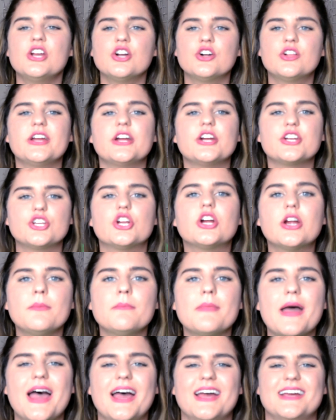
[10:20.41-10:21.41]
Claire, you're a
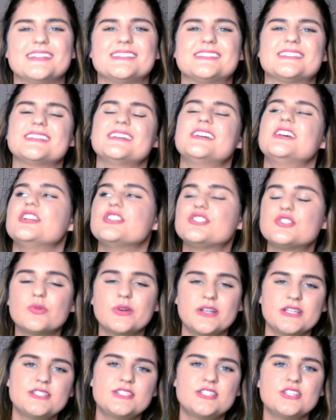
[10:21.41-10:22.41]
mess.
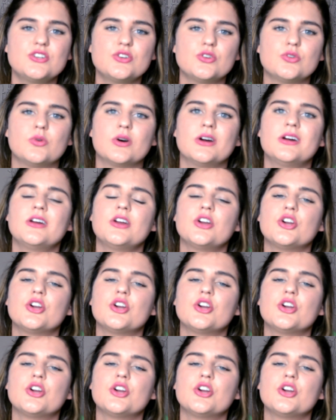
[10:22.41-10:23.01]
22,